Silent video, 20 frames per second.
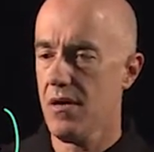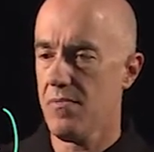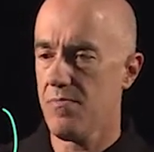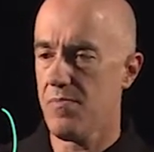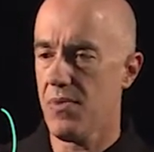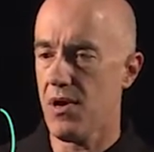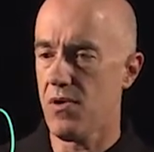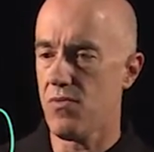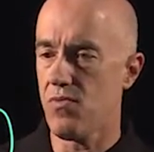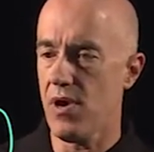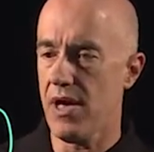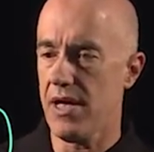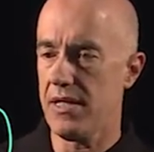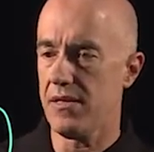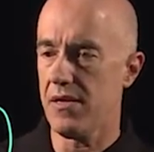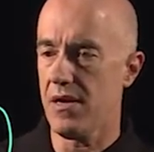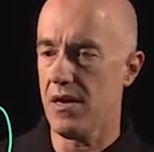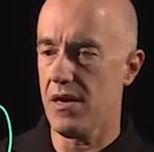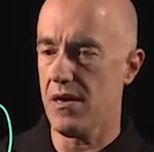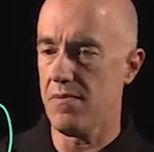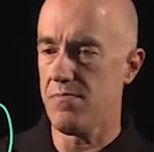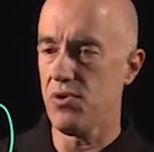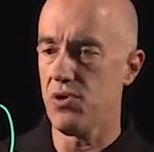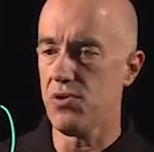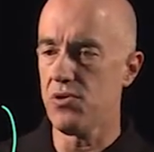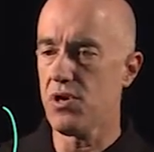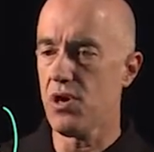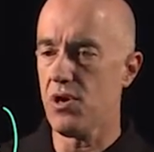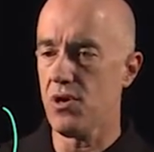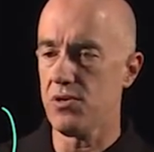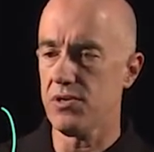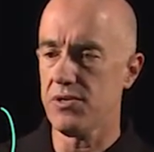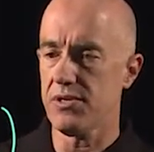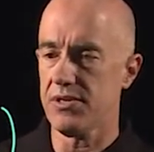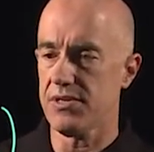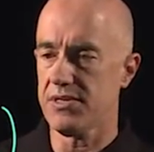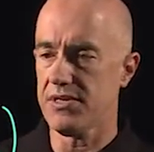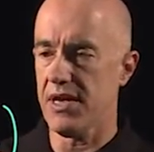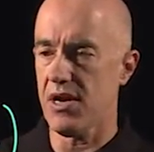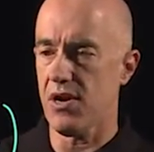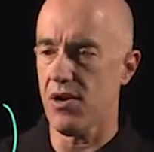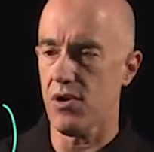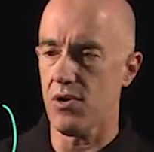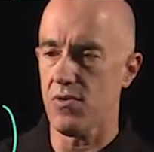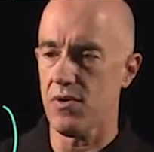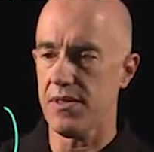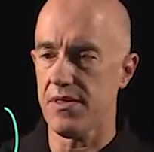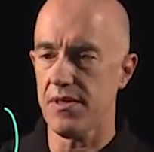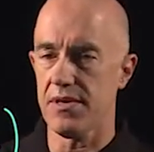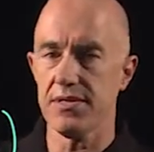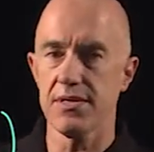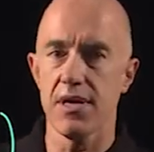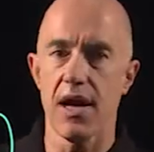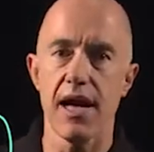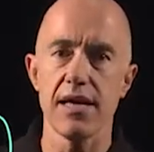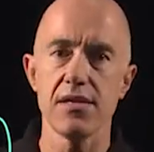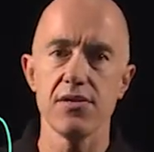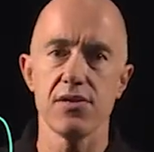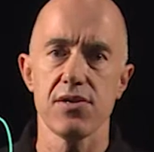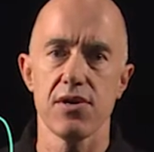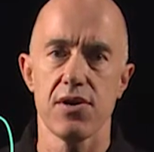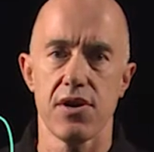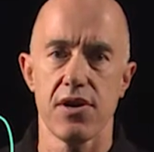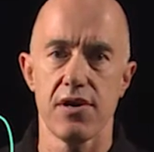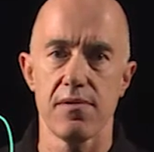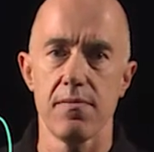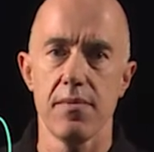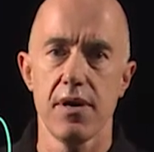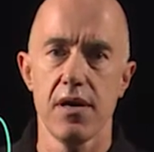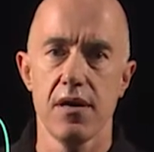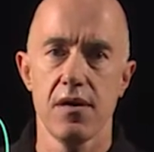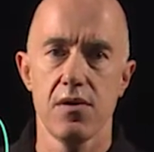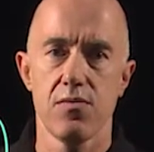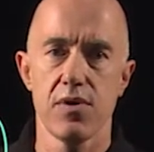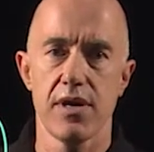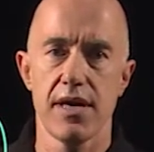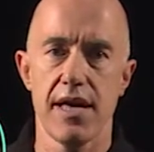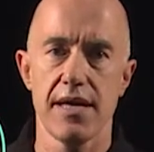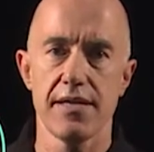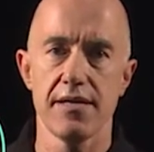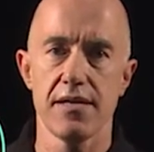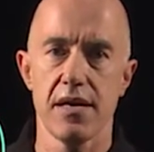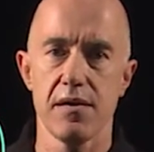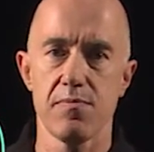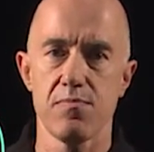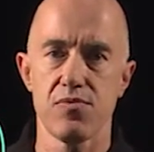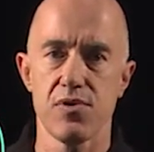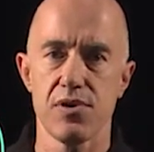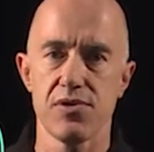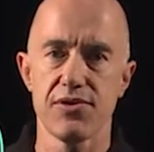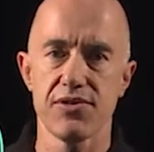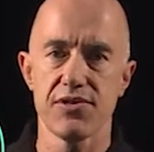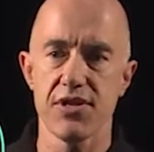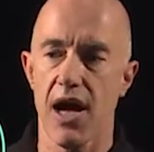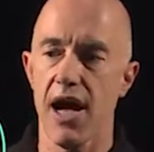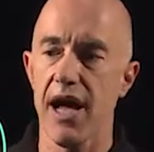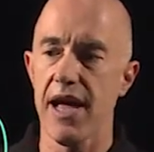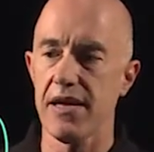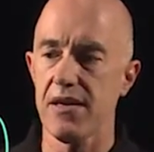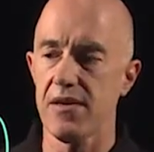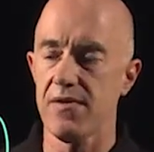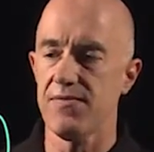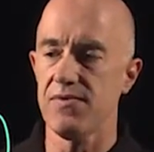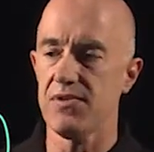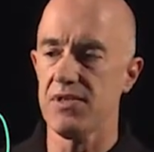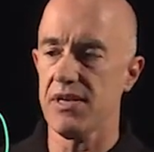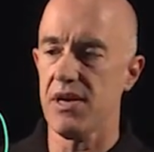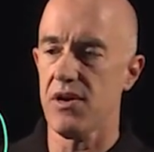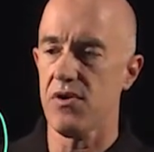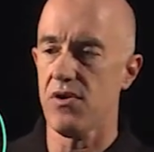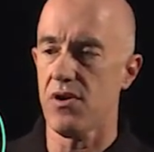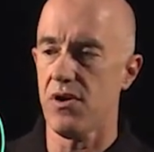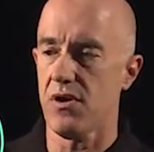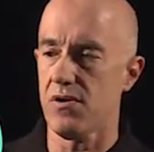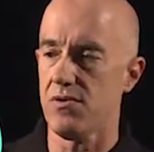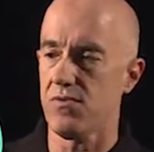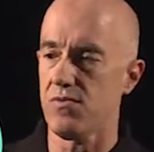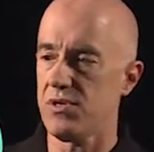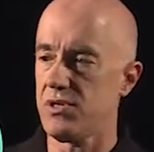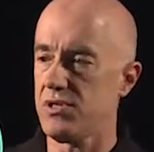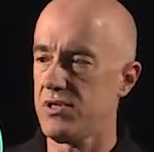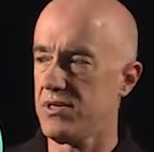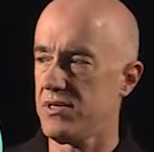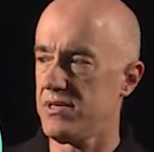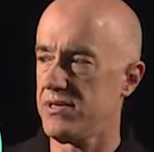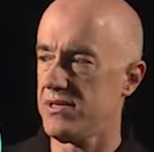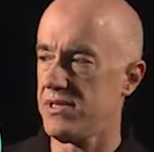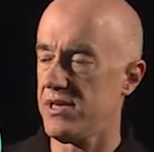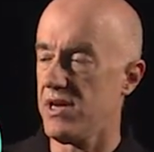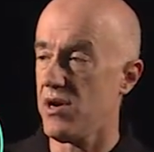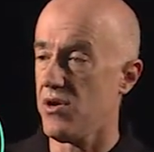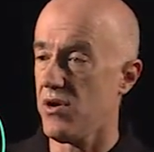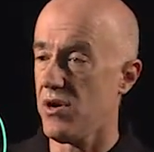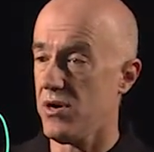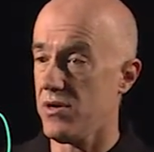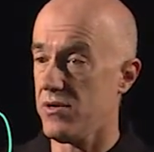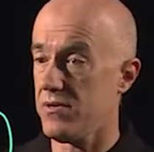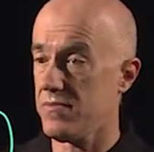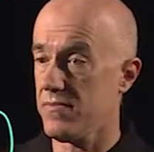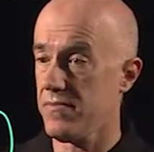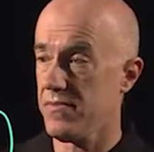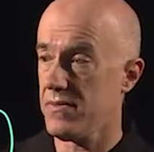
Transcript: But when uh, mu goes to 0 in the sine term, we end up with sine of 0, which is 0.